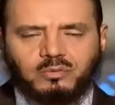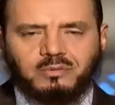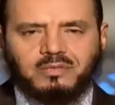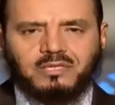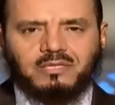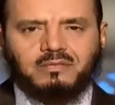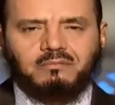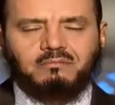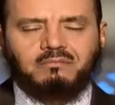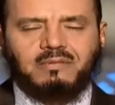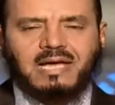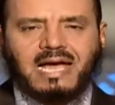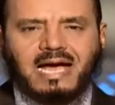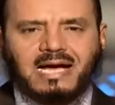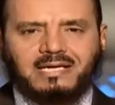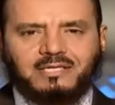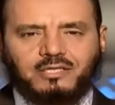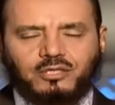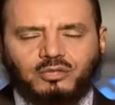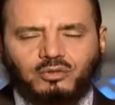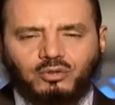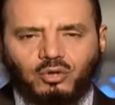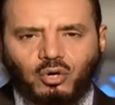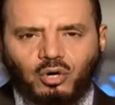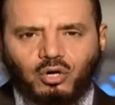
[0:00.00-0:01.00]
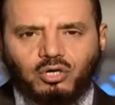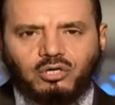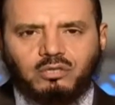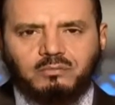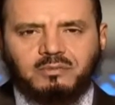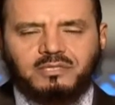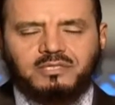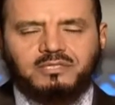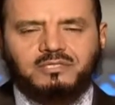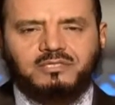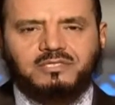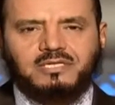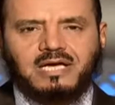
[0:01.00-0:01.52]
women, adding
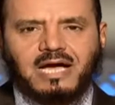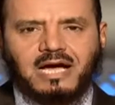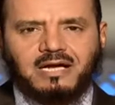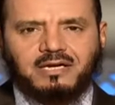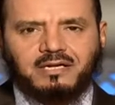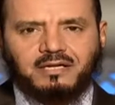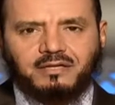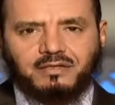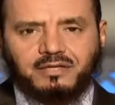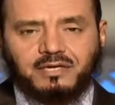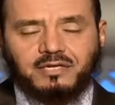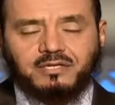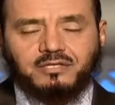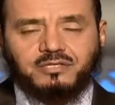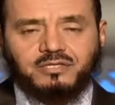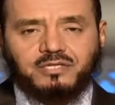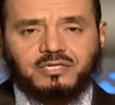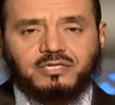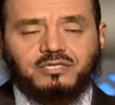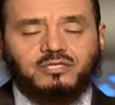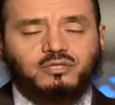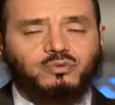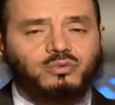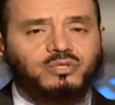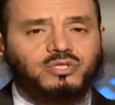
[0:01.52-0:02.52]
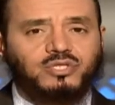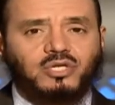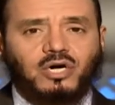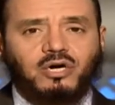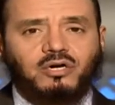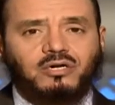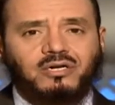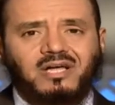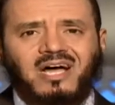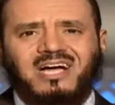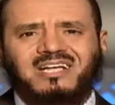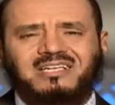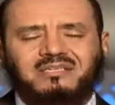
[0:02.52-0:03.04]
ornaments, adding these things which
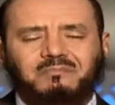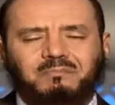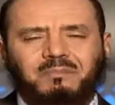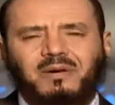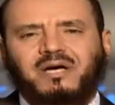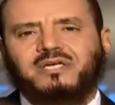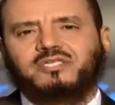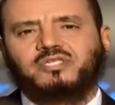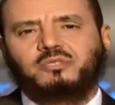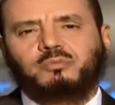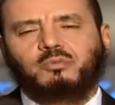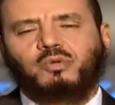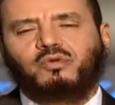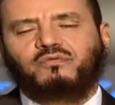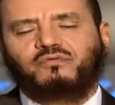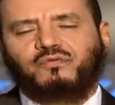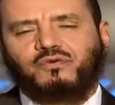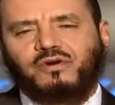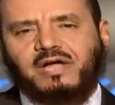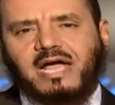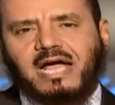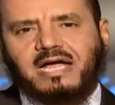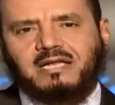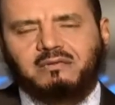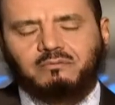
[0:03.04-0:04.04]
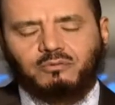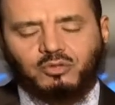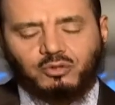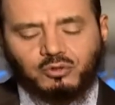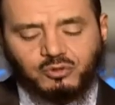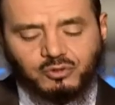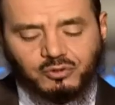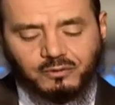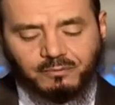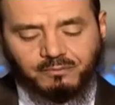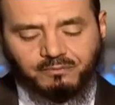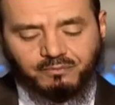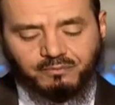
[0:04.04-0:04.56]
are not possible for animals.